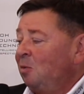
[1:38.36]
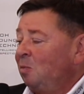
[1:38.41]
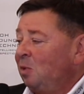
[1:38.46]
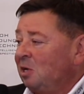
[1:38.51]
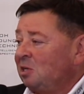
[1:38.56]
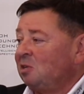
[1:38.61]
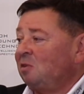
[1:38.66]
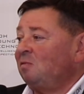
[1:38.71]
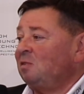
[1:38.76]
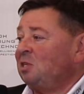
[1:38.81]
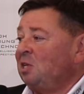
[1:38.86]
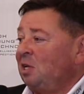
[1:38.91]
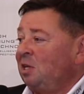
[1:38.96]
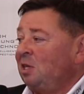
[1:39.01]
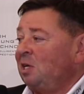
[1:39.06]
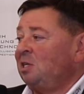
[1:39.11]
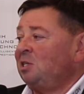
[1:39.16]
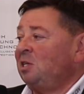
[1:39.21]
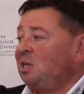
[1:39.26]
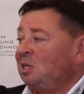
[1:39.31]
because obviously
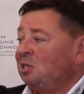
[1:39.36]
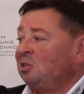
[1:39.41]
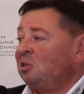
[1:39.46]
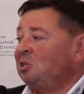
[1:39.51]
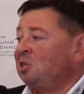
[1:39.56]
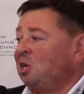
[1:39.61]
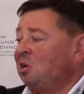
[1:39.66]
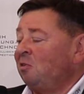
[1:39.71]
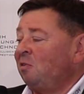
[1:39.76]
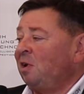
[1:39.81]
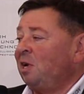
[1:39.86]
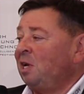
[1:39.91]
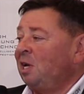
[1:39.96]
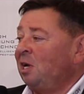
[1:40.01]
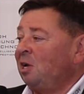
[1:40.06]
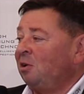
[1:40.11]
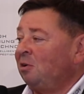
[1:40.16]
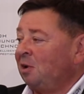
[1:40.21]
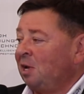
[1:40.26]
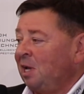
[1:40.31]
these things are generating
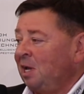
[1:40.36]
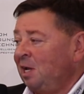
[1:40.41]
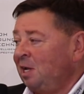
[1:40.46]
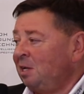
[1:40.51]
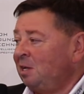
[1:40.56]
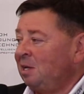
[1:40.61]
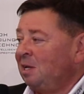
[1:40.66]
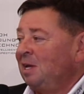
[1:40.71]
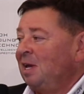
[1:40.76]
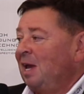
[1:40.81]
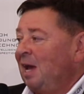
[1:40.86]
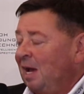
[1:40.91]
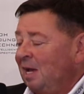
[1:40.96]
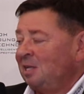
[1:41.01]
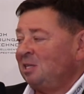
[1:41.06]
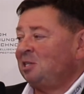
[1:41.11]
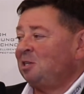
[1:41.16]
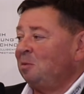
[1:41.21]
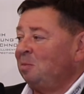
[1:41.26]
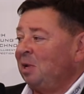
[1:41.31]
a lot of heat,
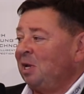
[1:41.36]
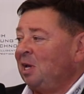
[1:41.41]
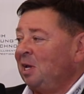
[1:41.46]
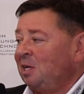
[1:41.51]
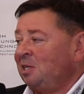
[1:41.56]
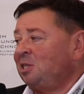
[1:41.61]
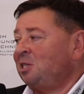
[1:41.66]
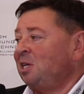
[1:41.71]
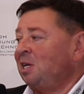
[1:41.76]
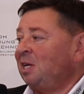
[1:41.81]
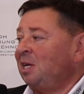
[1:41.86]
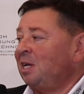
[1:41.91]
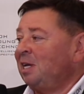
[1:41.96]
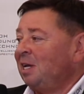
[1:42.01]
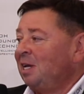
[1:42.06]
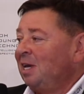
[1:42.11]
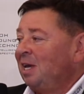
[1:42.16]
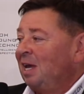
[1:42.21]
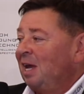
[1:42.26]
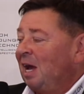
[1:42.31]
hence the big heat sink,
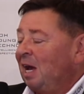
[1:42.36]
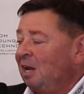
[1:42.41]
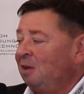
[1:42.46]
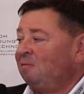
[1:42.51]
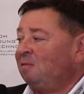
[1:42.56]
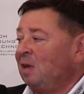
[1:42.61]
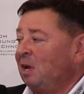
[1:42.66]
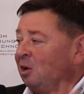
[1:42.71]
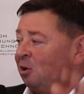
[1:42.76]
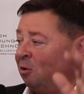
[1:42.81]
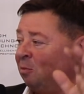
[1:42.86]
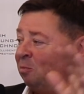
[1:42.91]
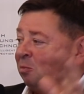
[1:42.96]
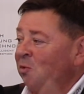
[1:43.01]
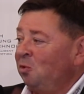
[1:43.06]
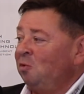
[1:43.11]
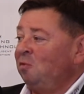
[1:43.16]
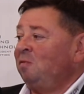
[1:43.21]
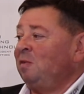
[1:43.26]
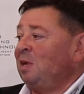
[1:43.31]
and if they're not
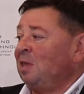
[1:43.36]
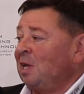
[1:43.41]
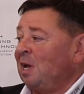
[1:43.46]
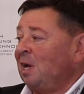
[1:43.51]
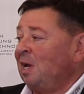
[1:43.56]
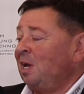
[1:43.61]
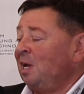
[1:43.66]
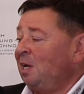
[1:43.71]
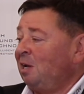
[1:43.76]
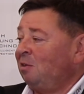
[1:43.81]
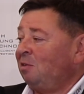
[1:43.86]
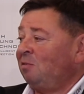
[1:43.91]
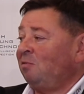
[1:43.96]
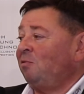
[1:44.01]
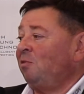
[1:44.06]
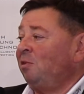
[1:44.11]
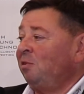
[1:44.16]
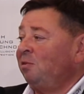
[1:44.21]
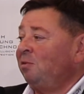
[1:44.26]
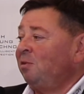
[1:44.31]
moving that heat
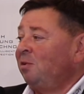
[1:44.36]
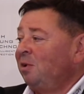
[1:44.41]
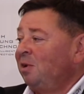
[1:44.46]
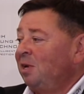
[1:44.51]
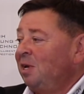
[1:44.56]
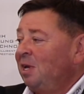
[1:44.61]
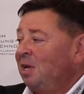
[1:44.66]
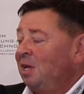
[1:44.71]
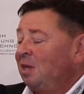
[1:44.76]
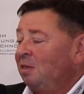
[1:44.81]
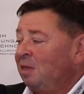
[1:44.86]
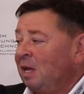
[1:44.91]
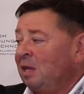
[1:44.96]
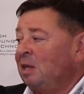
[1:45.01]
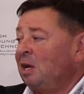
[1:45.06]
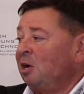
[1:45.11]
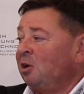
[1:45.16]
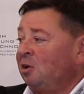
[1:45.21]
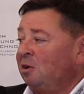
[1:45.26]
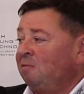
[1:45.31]
through, then
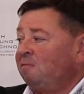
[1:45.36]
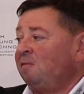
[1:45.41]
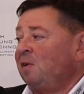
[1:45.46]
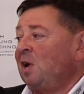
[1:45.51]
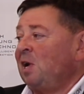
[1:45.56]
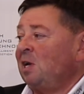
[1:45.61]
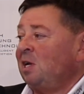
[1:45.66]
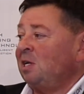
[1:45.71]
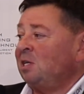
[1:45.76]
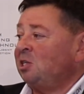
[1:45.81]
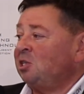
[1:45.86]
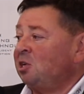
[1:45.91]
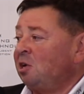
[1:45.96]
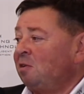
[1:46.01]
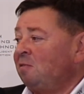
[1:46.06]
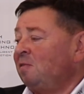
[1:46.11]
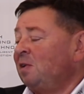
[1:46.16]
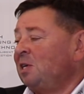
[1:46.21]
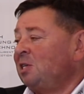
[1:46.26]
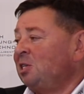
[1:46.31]
they're going to fail in
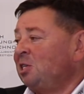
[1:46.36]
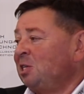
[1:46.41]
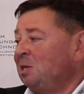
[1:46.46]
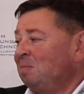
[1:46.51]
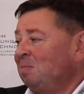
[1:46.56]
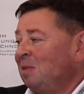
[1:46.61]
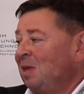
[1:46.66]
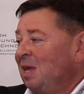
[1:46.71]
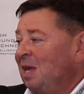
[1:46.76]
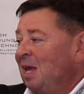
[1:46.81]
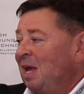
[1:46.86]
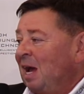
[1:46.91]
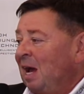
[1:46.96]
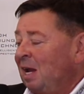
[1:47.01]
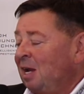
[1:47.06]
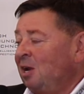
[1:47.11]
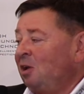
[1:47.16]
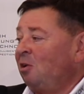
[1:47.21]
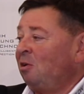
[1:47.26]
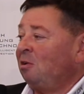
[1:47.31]
service.
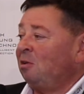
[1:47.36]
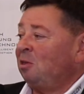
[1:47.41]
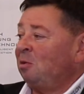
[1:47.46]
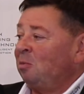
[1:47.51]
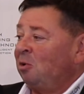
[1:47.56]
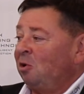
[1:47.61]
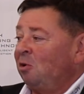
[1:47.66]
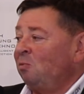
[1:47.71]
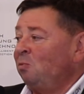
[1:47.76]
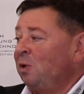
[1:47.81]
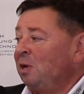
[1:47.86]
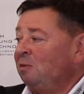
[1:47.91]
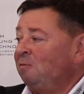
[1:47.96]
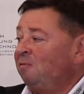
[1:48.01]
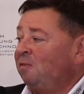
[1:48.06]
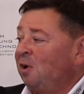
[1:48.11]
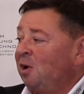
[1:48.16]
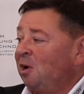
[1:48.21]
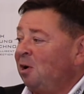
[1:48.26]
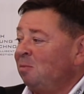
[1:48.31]
And a lot of them are on wind
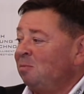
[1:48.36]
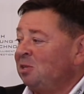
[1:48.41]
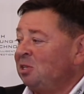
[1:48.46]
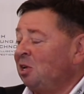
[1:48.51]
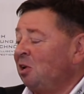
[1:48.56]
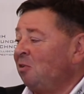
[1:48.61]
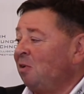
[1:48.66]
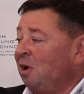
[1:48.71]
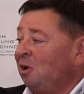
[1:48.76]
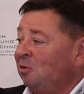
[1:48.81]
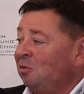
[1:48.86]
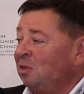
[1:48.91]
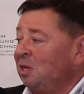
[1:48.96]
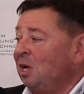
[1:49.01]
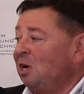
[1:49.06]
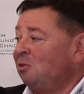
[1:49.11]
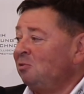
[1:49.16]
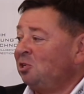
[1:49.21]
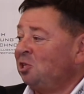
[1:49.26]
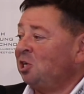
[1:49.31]
farms that are out in
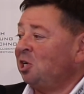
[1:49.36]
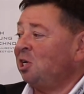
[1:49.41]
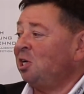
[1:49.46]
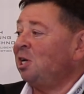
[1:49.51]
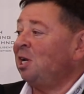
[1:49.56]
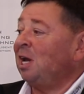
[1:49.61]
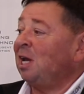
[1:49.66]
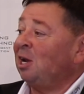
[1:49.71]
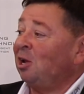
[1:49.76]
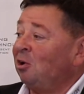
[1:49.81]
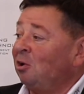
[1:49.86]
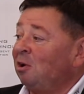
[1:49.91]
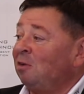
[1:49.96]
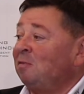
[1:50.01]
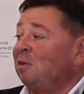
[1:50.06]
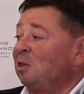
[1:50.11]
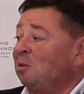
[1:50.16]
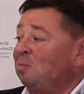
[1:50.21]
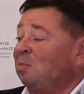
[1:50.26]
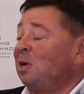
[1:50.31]
the ocean and a lot
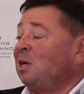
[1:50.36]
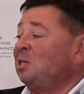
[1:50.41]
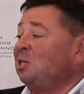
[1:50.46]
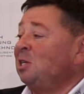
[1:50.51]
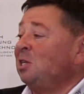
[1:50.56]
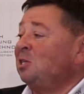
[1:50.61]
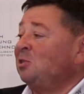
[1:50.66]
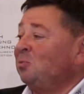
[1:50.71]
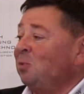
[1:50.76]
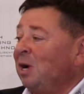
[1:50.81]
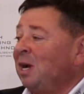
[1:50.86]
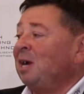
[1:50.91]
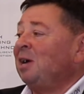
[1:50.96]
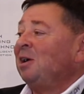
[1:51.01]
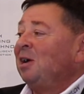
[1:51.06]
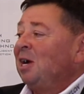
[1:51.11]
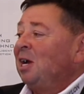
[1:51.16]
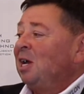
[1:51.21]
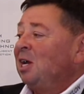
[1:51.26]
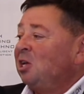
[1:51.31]
of other places where
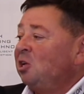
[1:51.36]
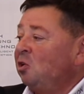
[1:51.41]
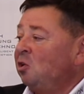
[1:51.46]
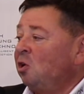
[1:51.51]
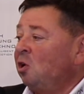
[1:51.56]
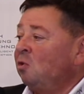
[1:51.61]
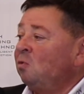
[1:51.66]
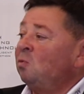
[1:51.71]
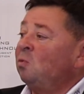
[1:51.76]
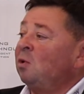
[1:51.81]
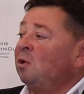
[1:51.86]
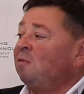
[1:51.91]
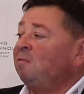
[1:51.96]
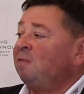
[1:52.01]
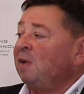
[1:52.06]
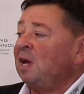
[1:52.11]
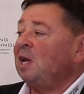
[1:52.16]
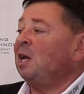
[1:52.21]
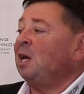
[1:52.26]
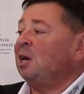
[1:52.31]
you don't want a
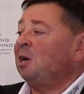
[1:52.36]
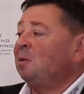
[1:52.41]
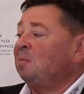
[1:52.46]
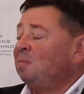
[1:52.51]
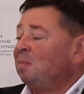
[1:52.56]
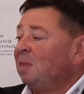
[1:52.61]
failure.